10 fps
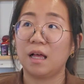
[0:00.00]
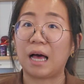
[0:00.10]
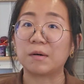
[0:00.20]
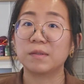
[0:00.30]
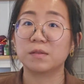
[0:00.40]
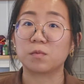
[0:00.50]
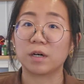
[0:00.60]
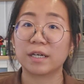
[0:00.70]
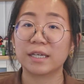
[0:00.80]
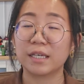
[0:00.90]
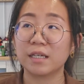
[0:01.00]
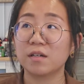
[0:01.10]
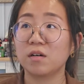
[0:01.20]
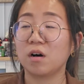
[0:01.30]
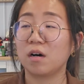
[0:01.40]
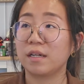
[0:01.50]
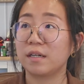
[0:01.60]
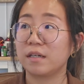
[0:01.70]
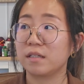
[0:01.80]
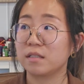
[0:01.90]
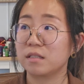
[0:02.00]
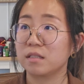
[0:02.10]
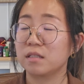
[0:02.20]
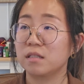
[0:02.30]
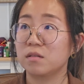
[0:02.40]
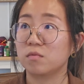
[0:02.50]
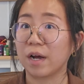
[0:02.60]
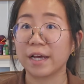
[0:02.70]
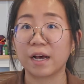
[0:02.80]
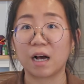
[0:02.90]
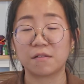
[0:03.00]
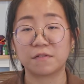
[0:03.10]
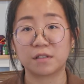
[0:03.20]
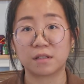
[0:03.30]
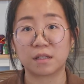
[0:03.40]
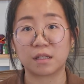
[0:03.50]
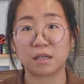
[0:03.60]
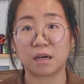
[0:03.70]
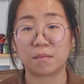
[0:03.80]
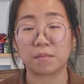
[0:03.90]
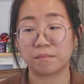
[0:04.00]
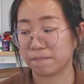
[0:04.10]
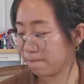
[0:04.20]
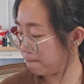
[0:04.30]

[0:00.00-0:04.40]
I was working on it right after the